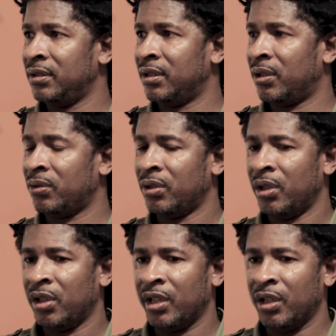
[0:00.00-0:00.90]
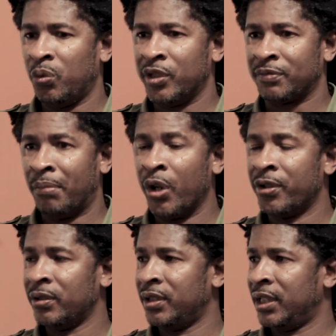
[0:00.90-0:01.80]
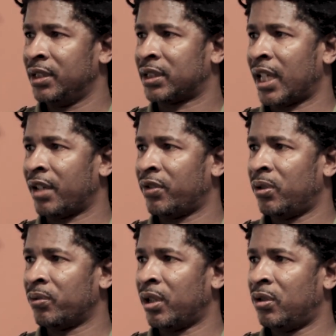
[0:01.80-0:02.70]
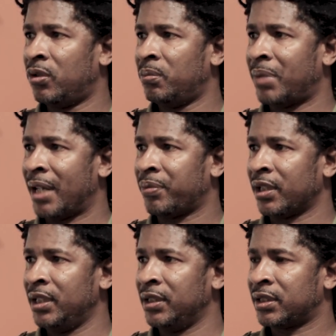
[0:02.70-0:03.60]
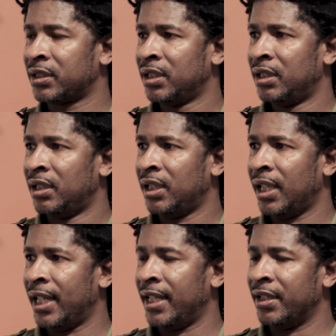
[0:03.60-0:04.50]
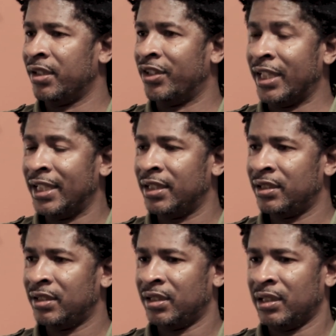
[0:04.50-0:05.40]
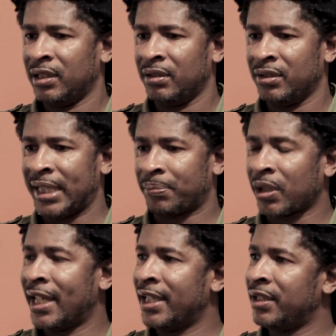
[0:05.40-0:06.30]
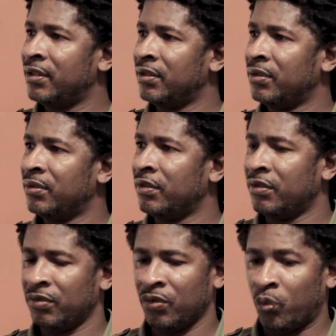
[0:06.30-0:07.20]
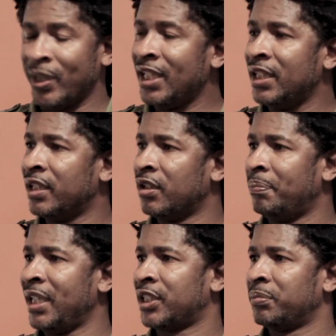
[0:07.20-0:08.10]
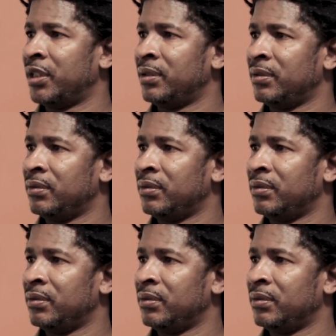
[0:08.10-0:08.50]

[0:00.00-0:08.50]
you know, who was murdered inside of her own home by police. And then they planted weed in her basement,